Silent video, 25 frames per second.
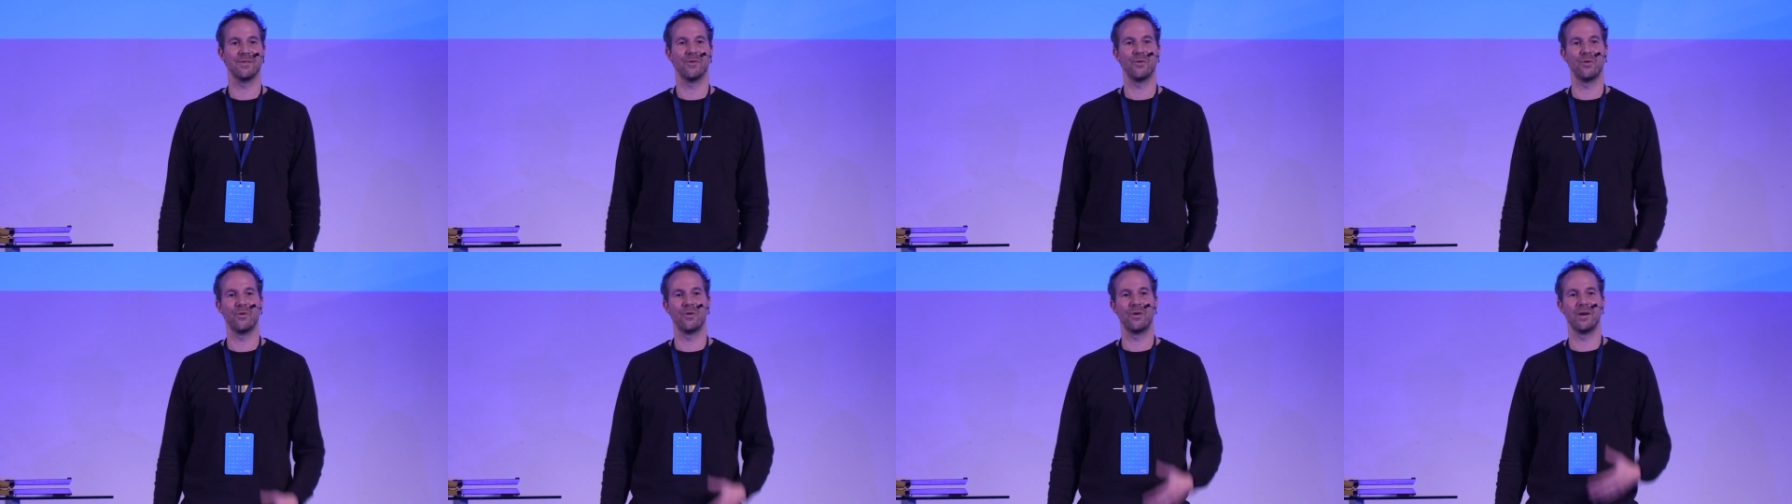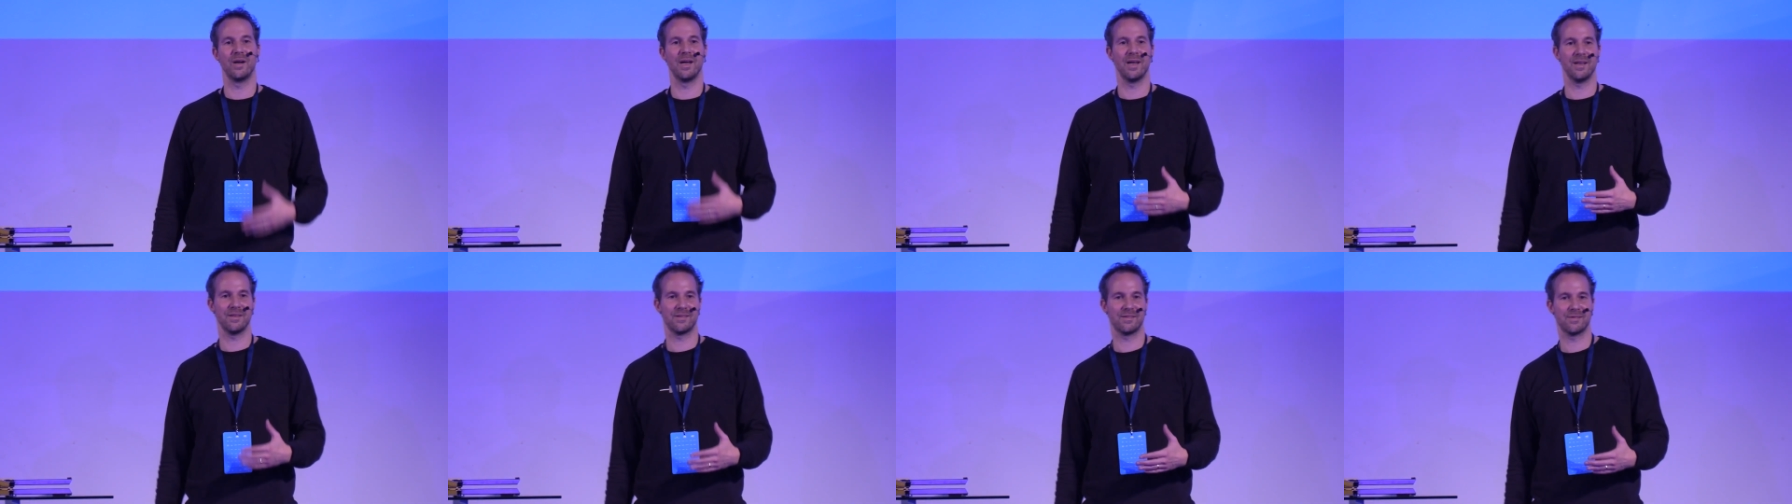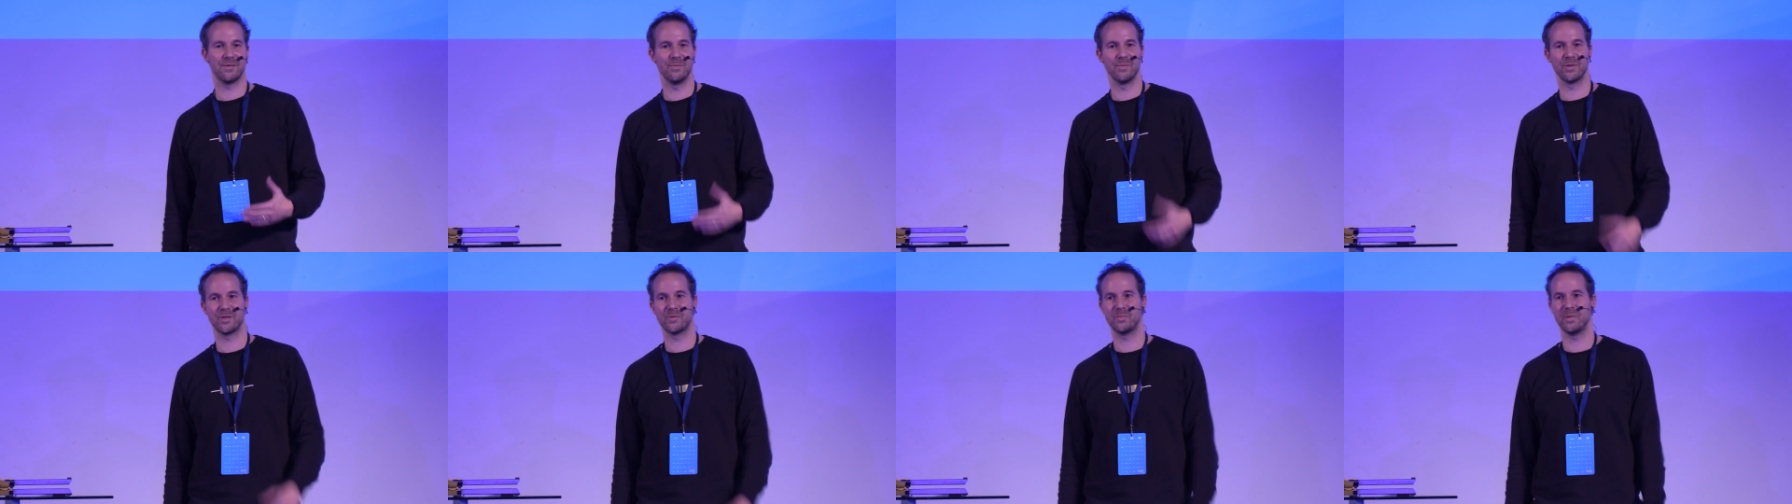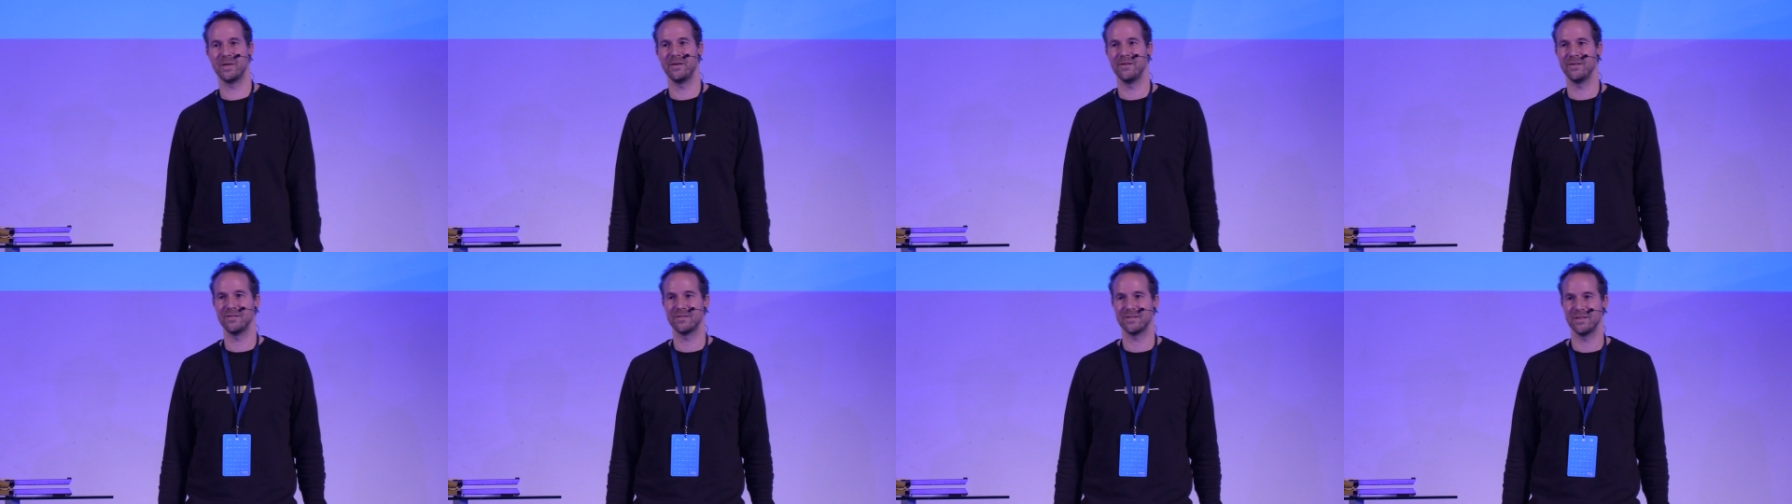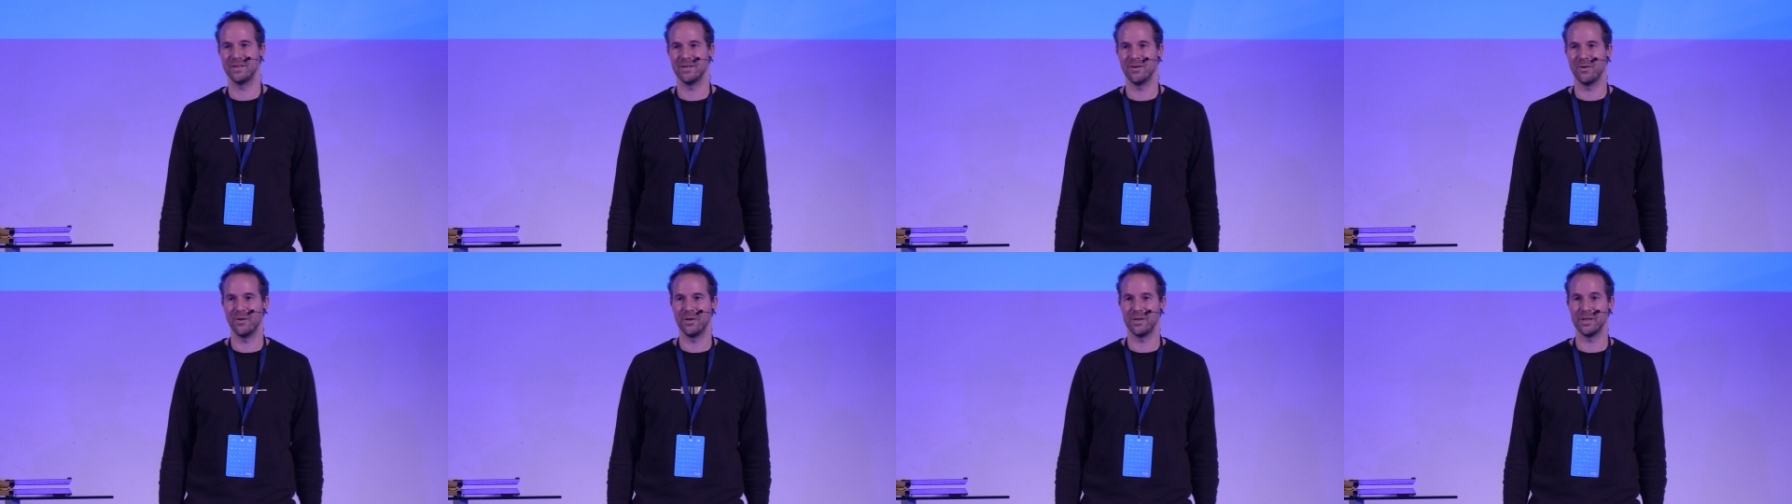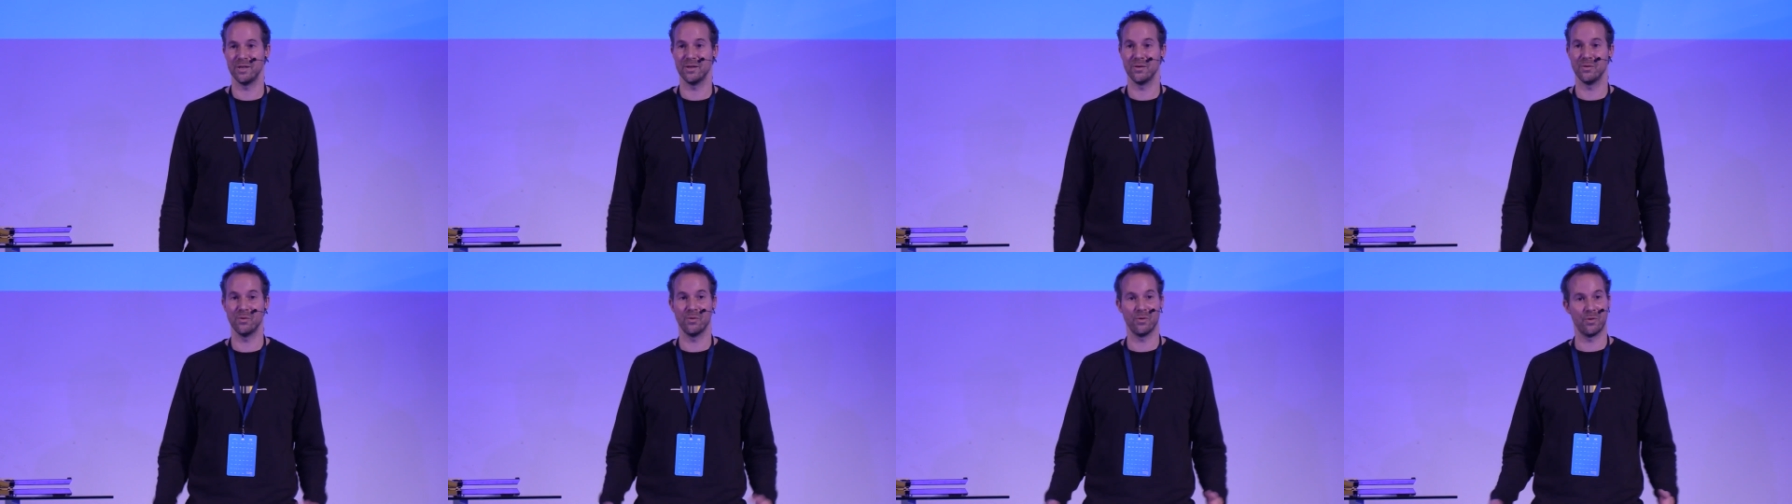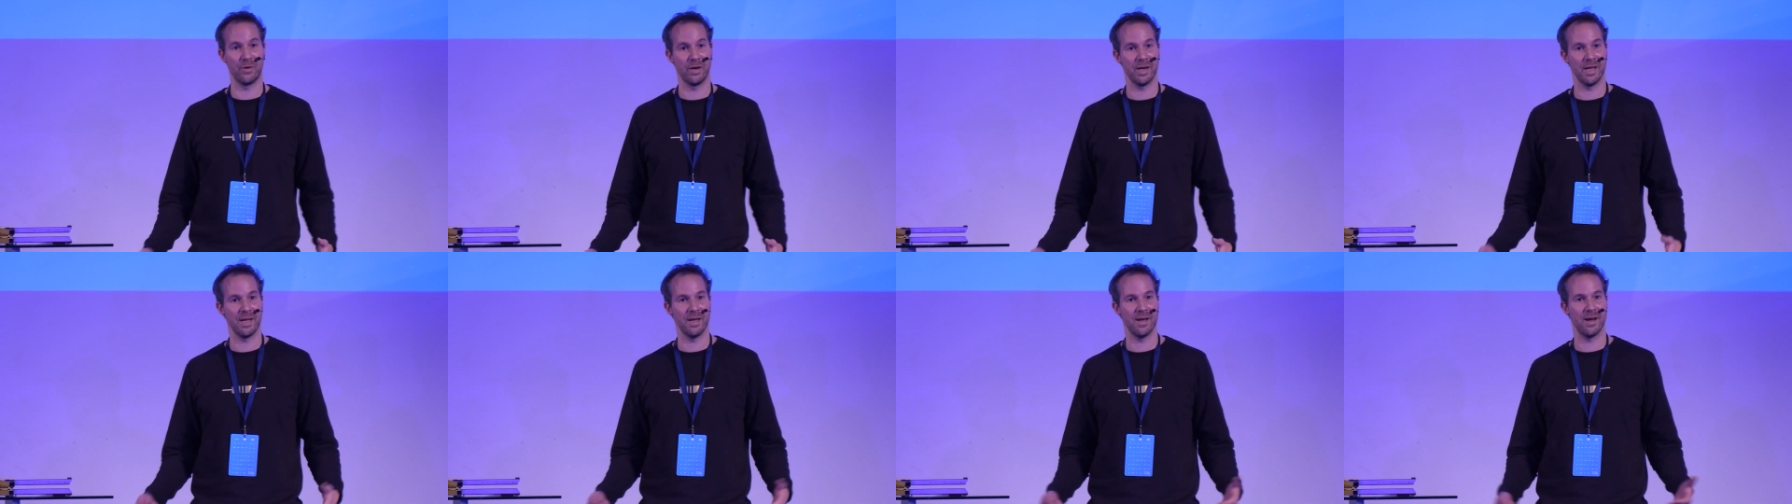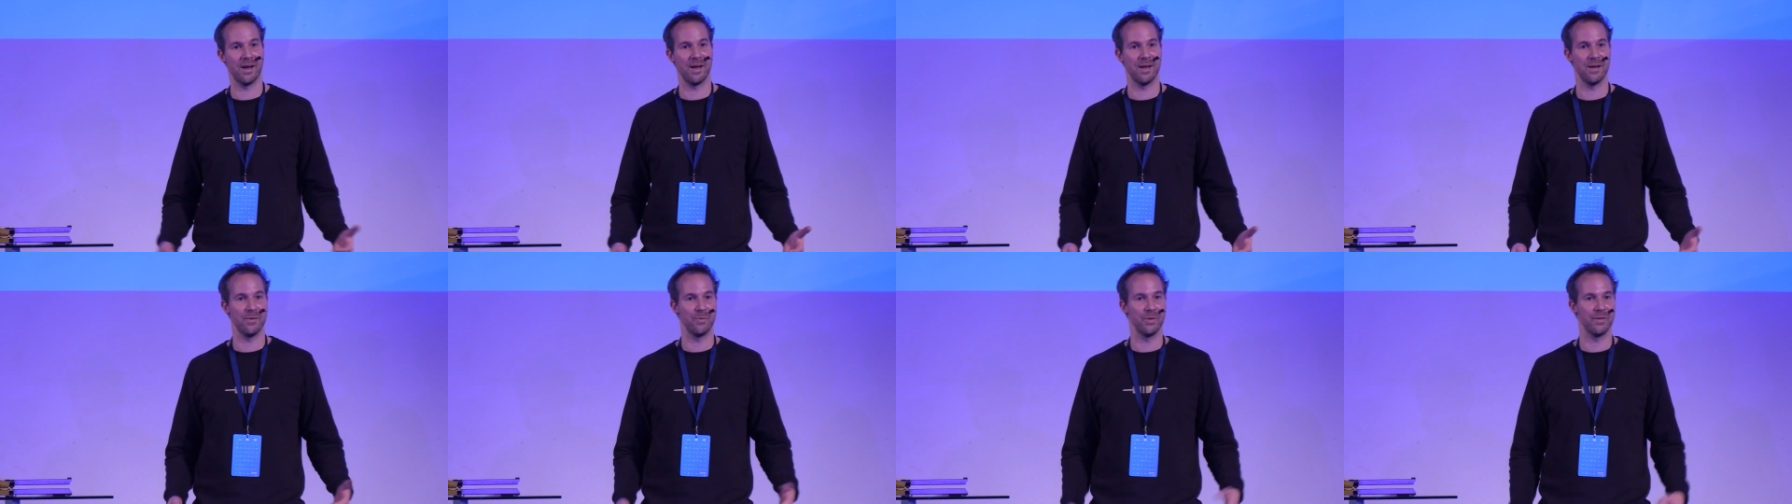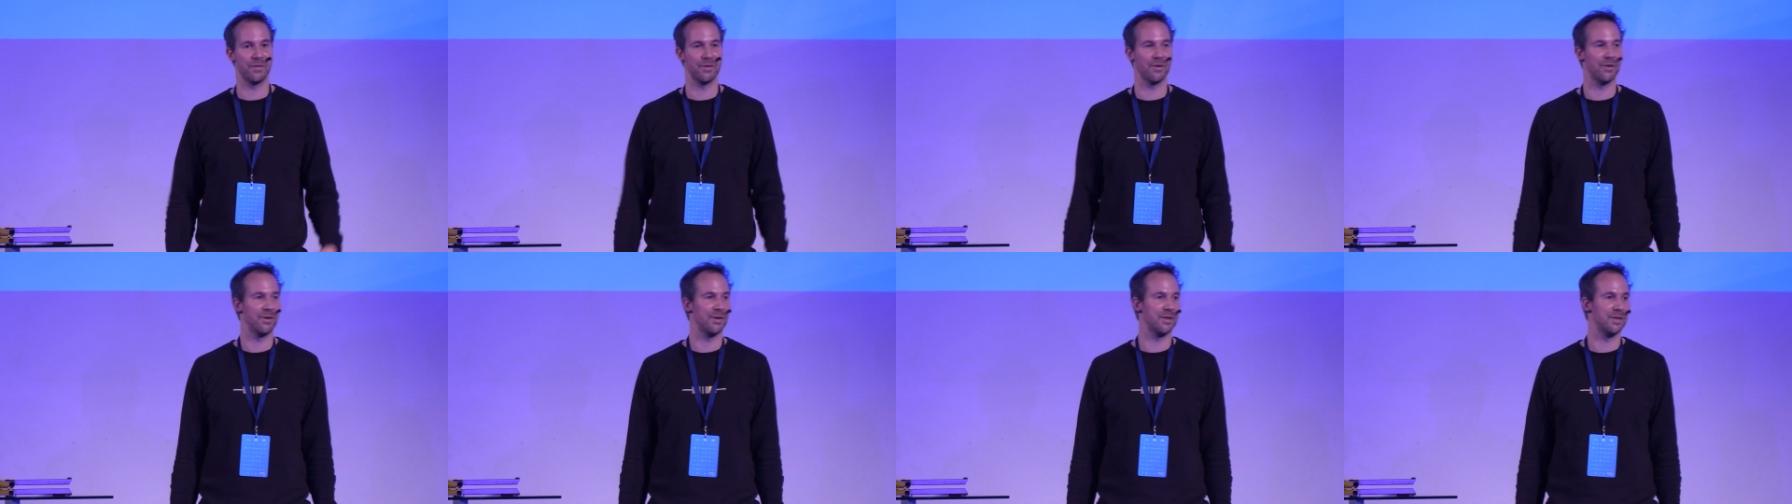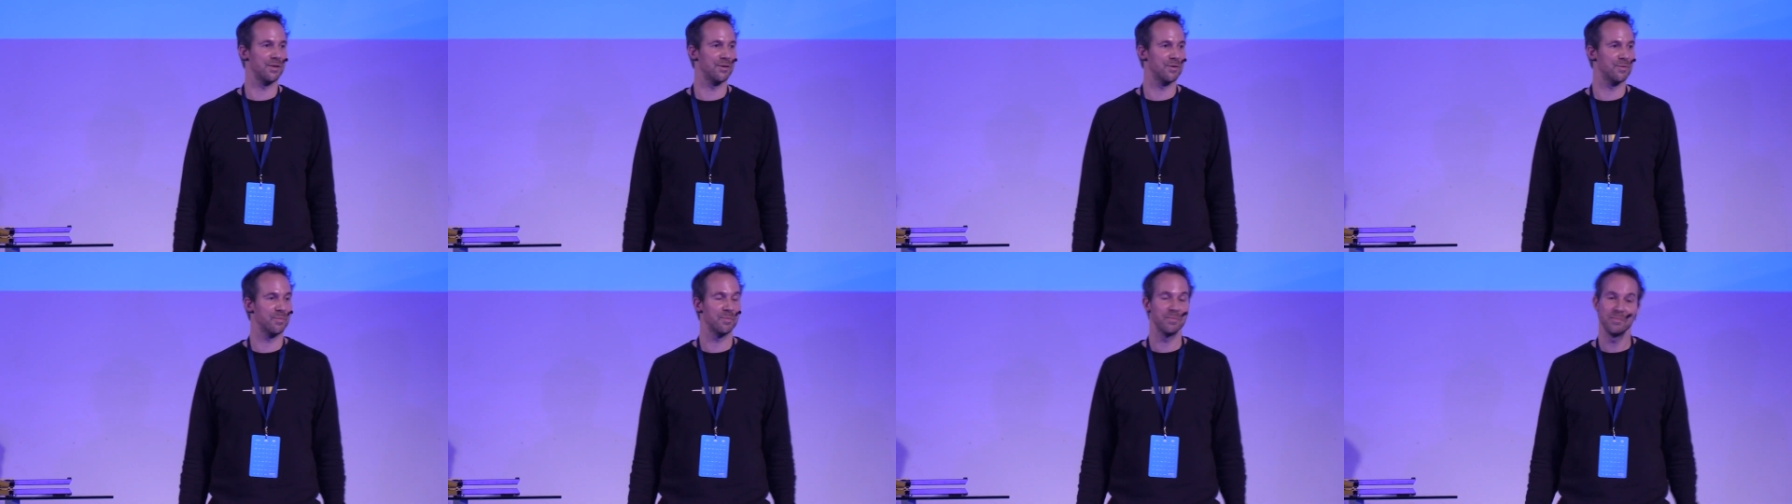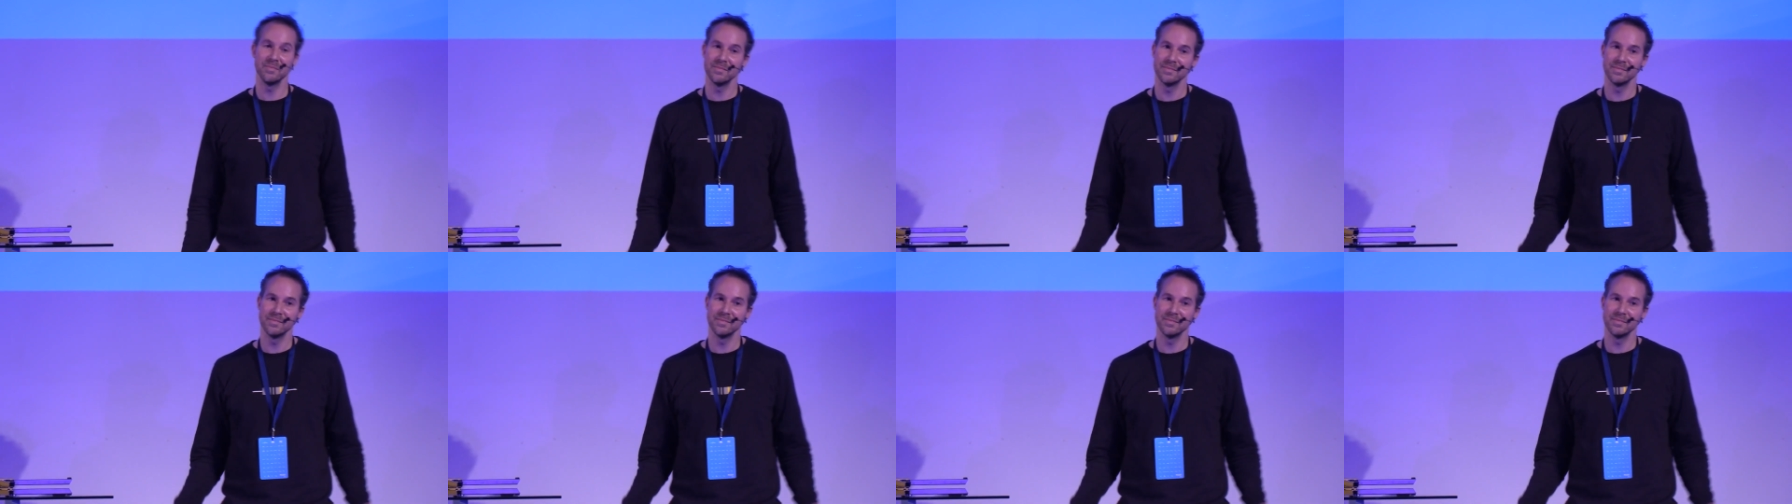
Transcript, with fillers: or has some experience in audio or AI with audio,